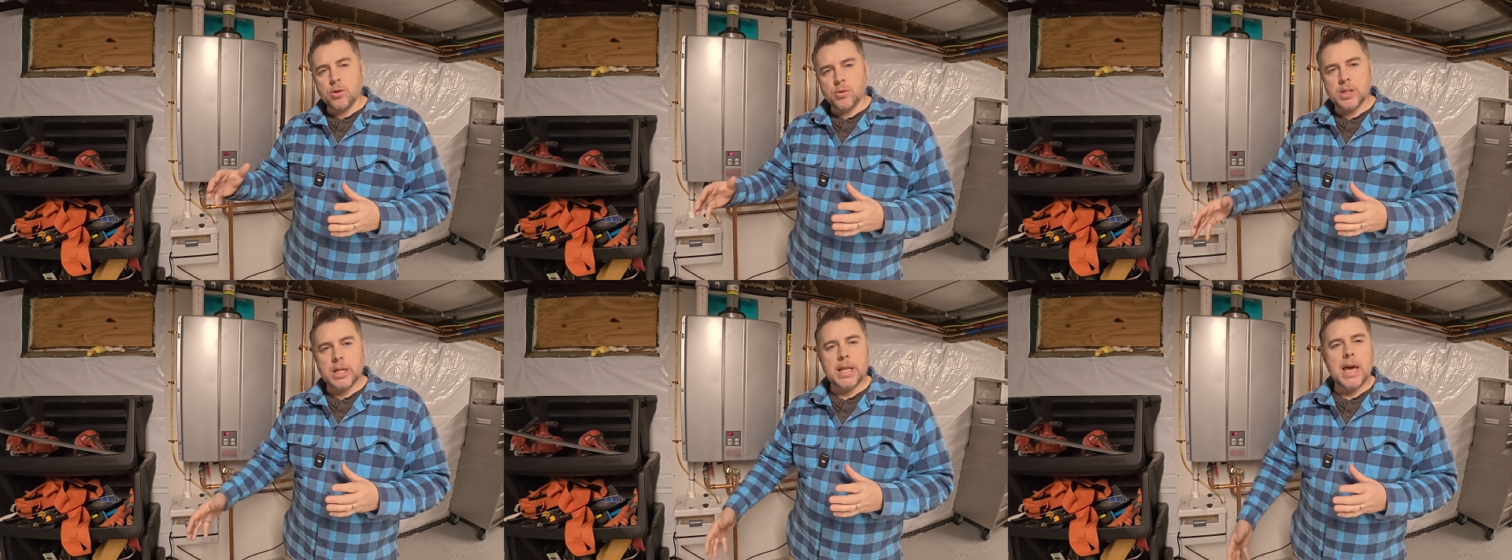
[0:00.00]

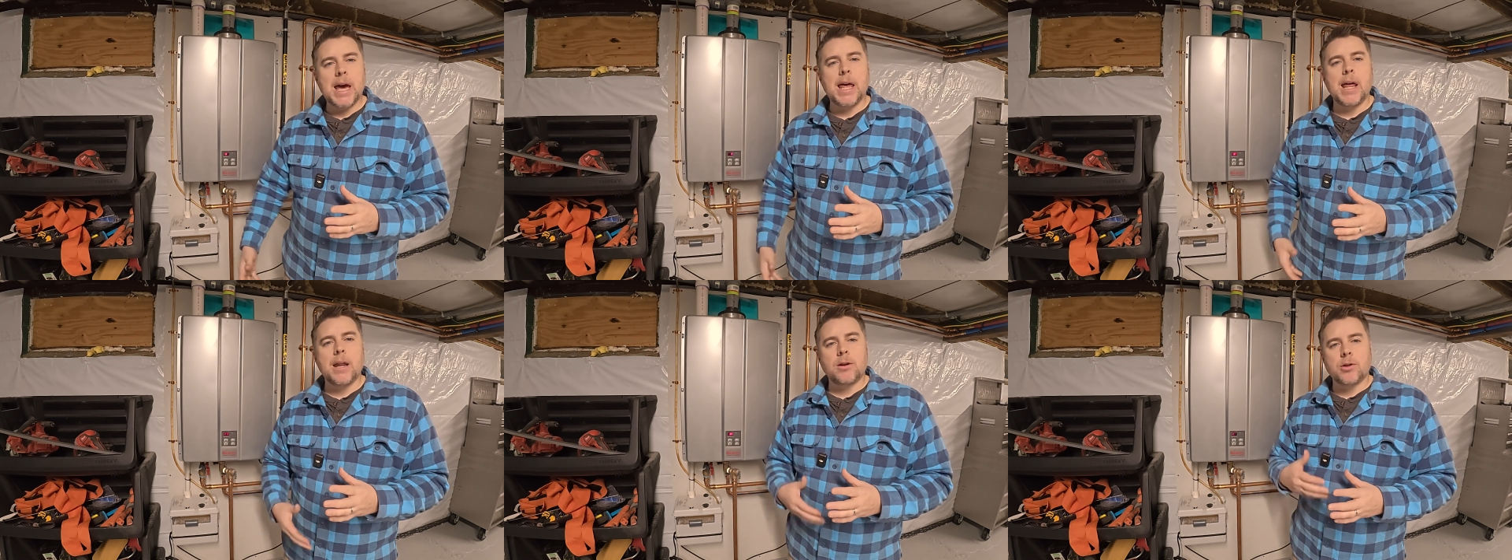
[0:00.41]
using
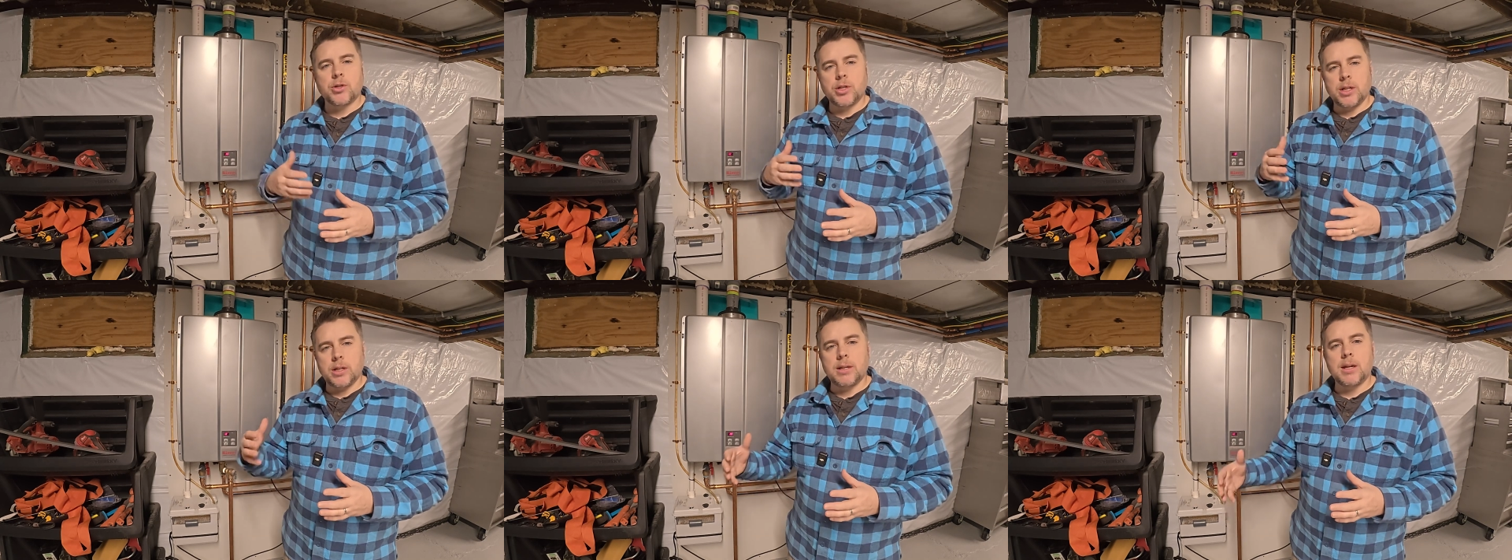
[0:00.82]
that
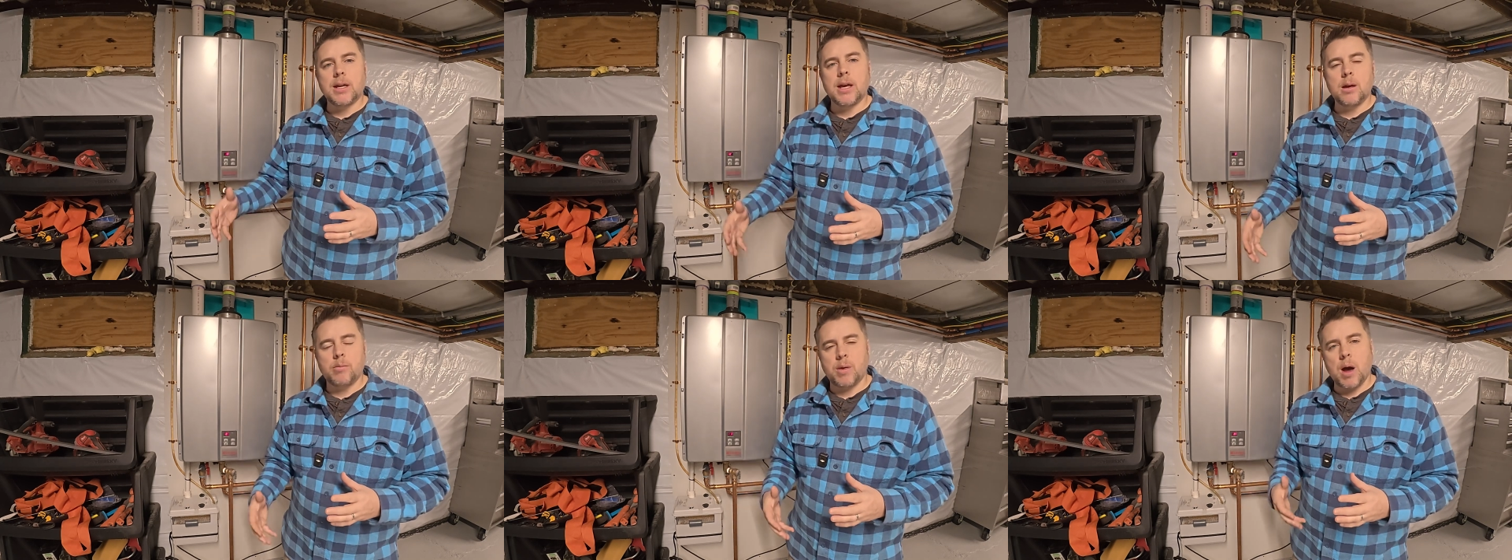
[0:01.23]
energy to
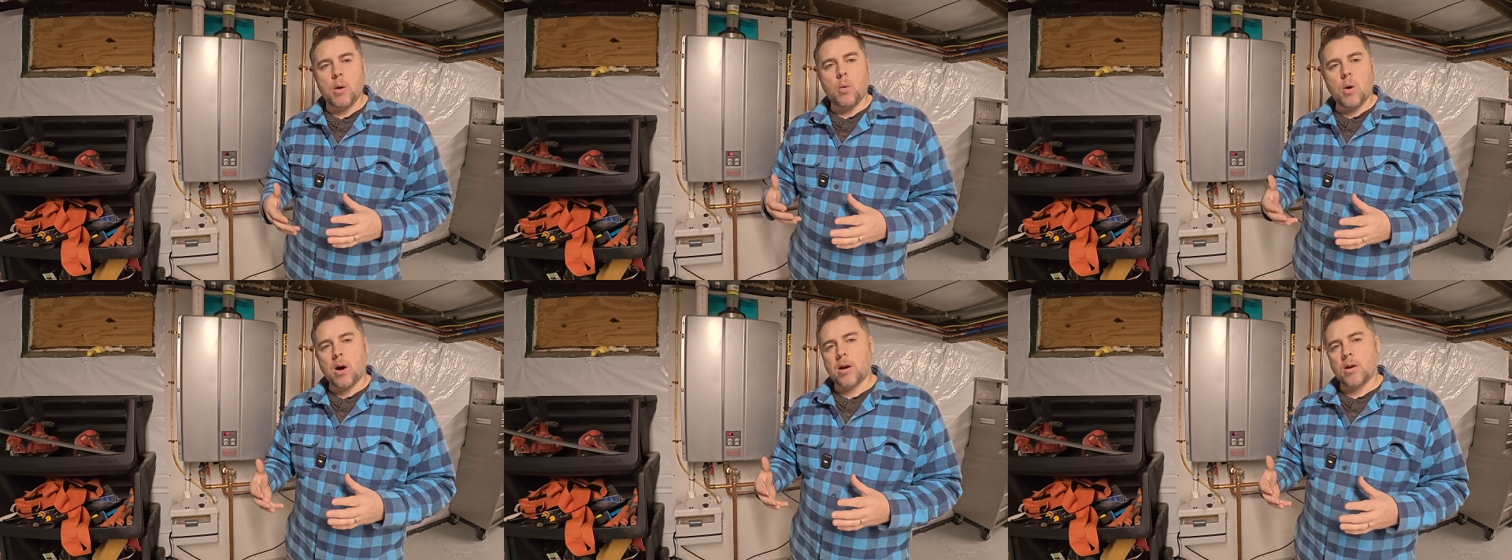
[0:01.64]
keep that
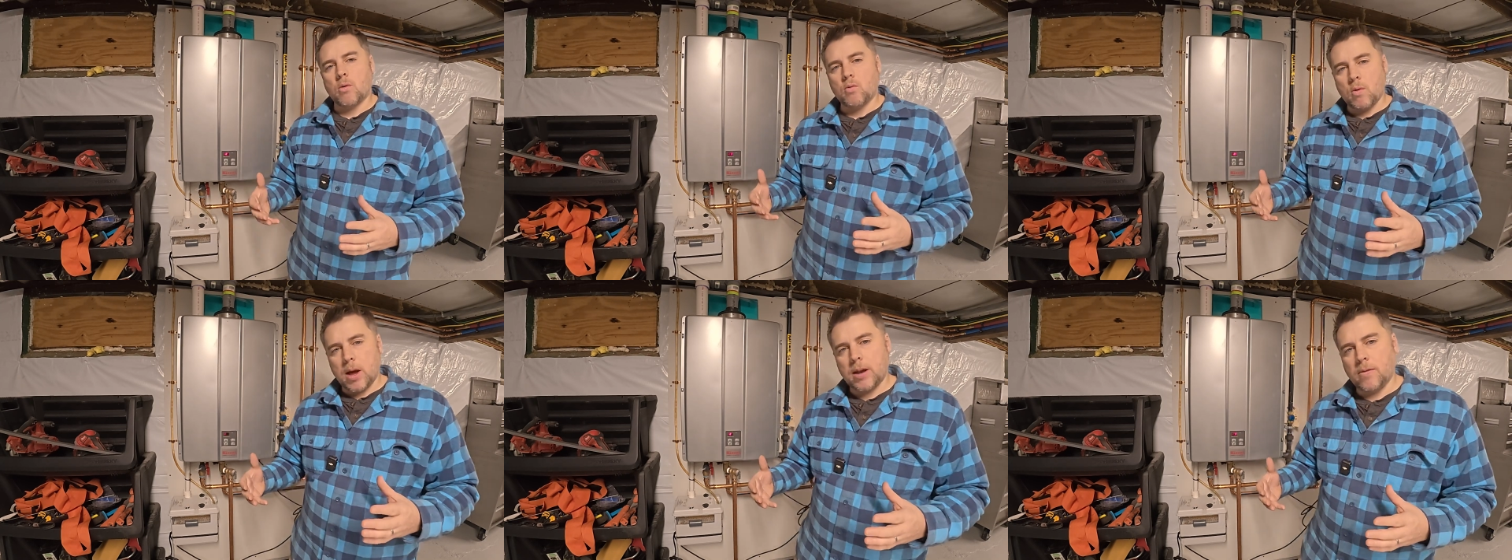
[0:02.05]
water
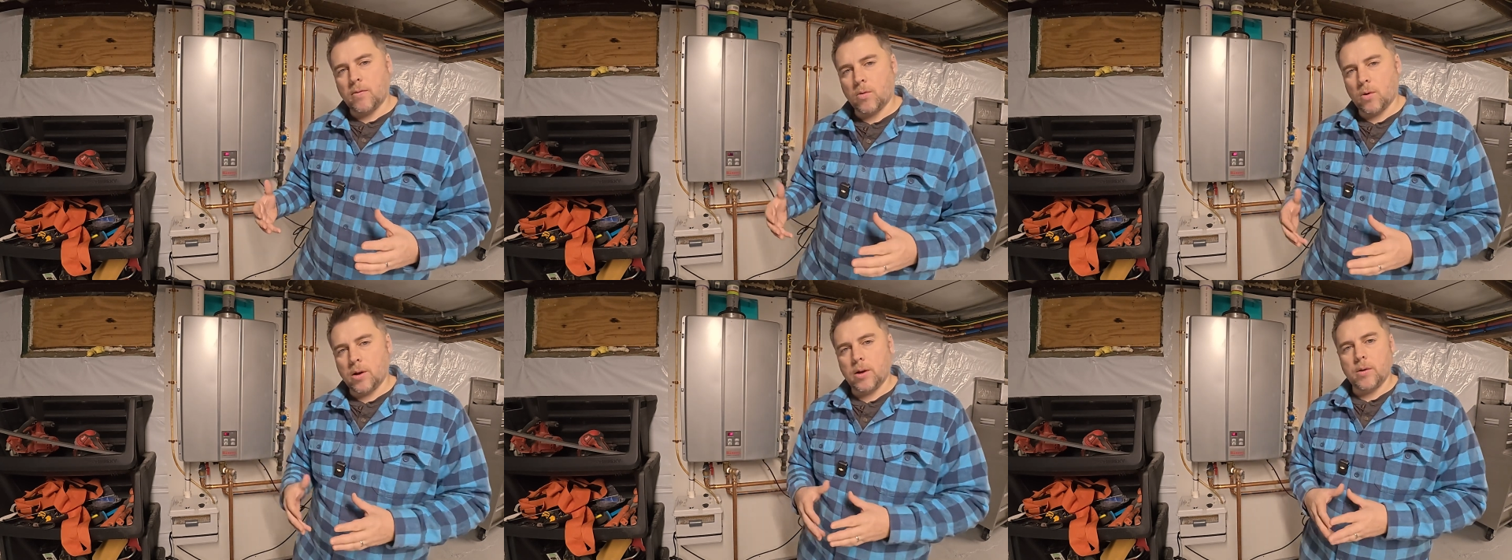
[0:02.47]
ready
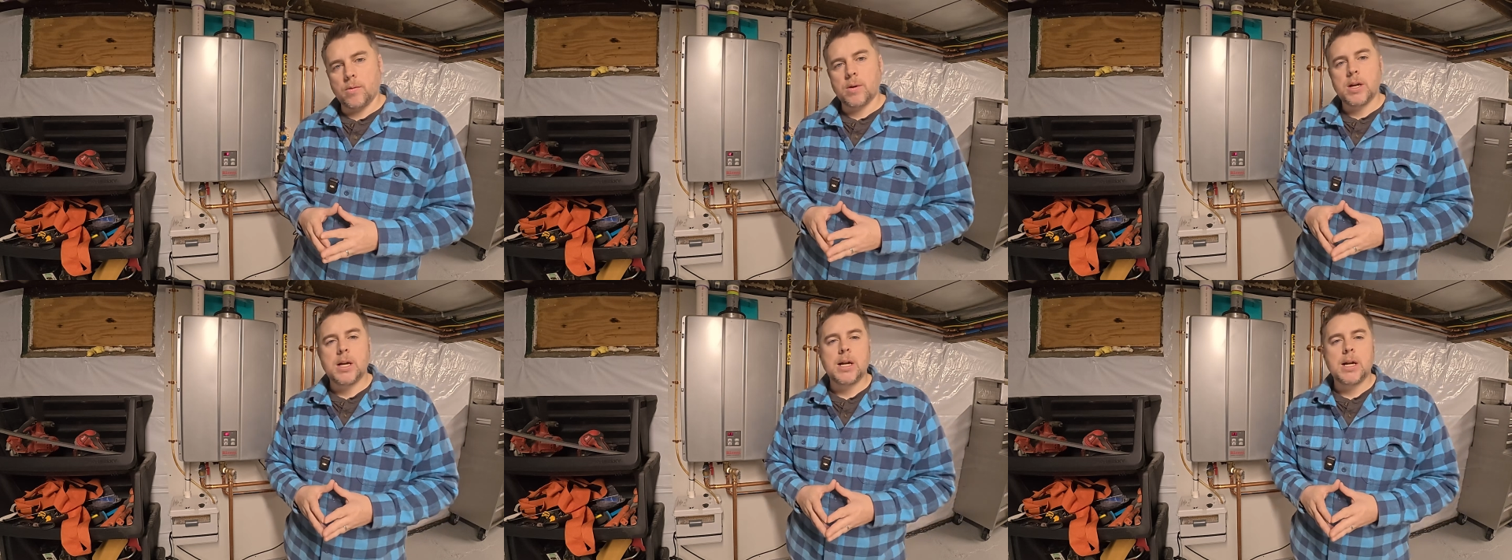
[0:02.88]
for you.